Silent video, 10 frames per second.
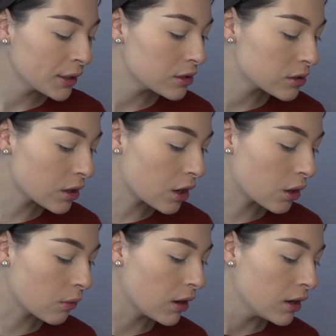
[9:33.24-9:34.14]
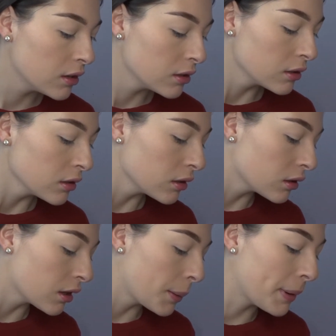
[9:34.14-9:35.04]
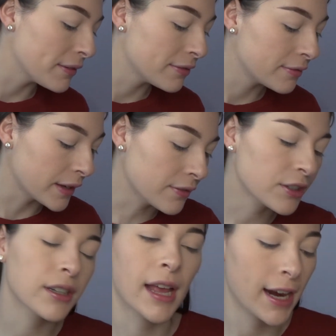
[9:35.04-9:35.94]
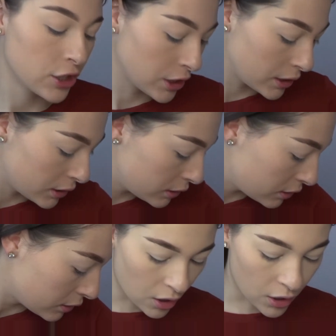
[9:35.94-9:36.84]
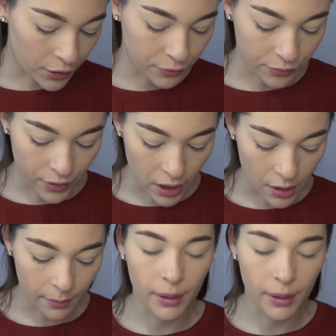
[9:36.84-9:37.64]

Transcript: So my favorite lashes are from